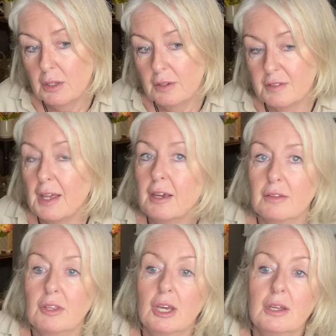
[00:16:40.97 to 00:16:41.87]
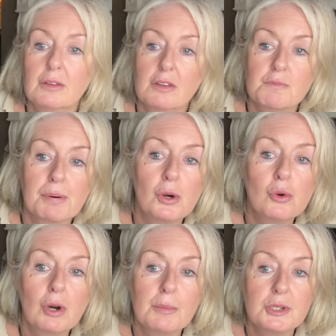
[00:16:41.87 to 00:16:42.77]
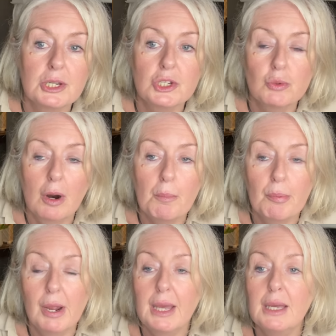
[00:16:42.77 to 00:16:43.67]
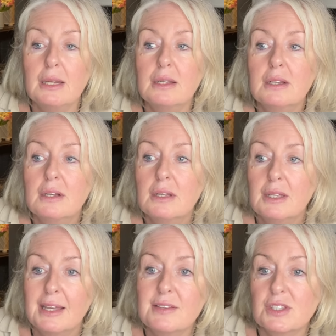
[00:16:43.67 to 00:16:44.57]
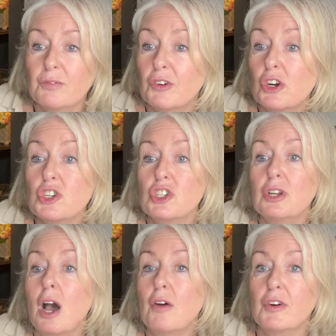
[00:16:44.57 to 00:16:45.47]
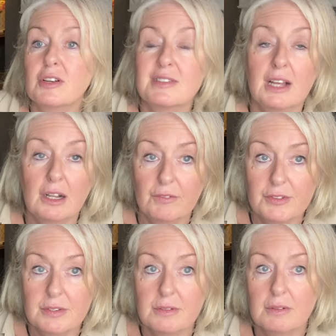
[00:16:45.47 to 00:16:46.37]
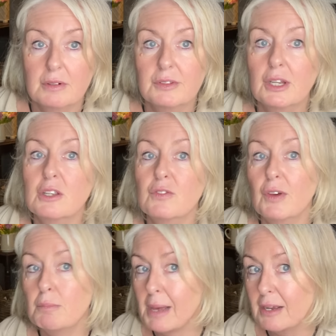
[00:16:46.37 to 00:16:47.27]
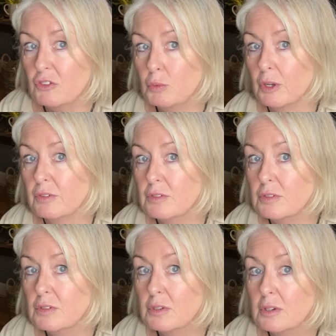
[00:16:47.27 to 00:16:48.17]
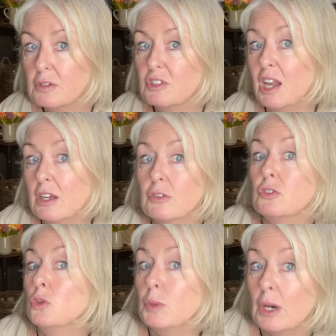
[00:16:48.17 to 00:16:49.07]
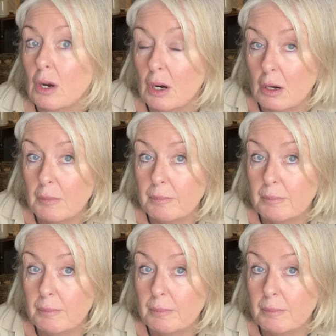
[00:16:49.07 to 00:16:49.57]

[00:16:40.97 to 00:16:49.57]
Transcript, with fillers: The second thing that's programmed into our brain is the version of ourselves that is fed back to us, telling us who we are.